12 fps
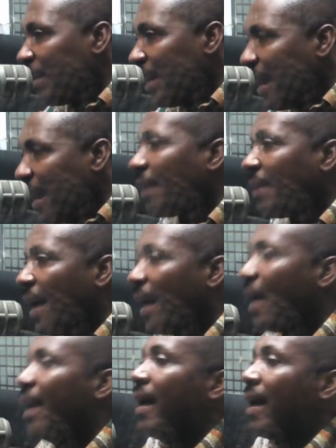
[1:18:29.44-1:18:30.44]
and other
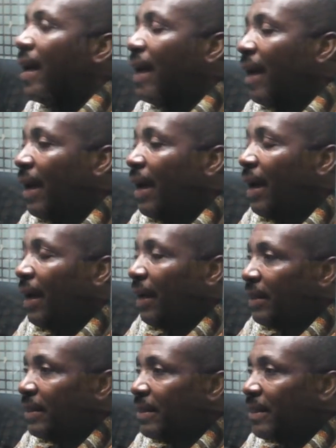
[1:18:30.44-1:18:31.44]

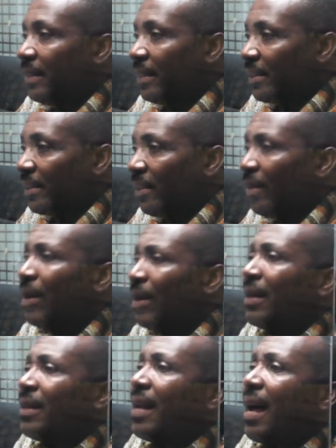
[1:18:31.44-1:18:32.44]
decisions no
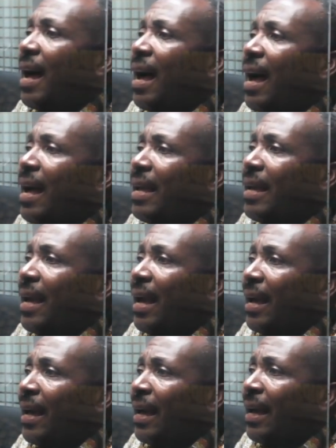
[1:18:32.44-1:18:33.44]
na ye